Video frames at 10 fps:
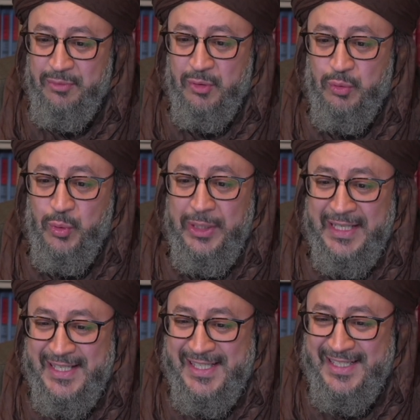the
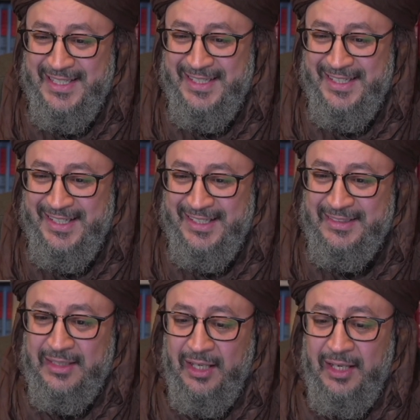rulings
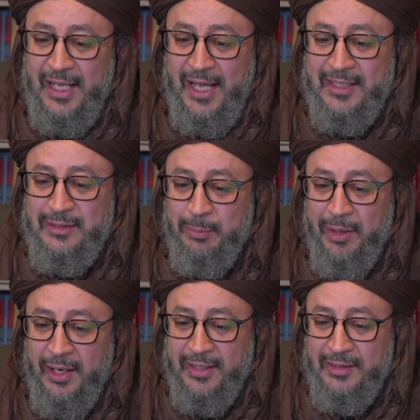that I act
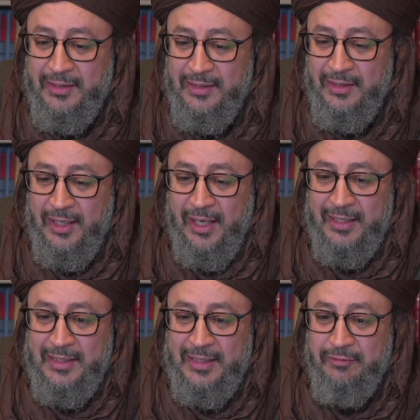by
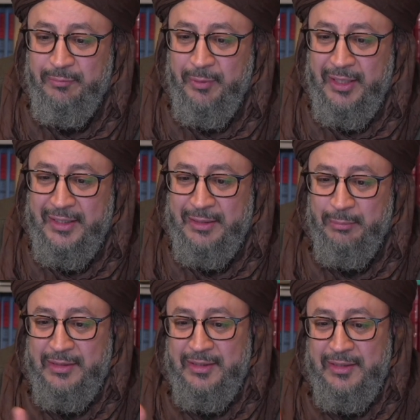and live by in
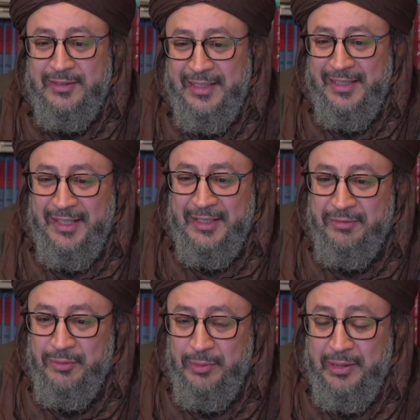my day-to-day life.
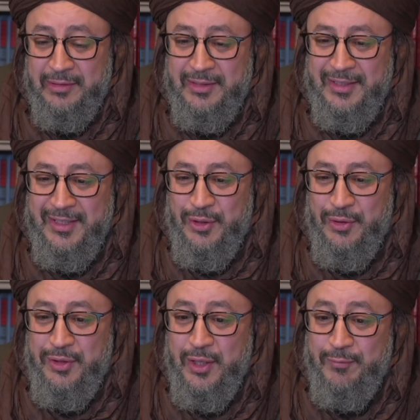Well,
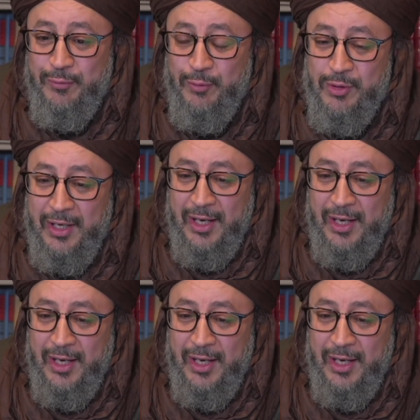therefore,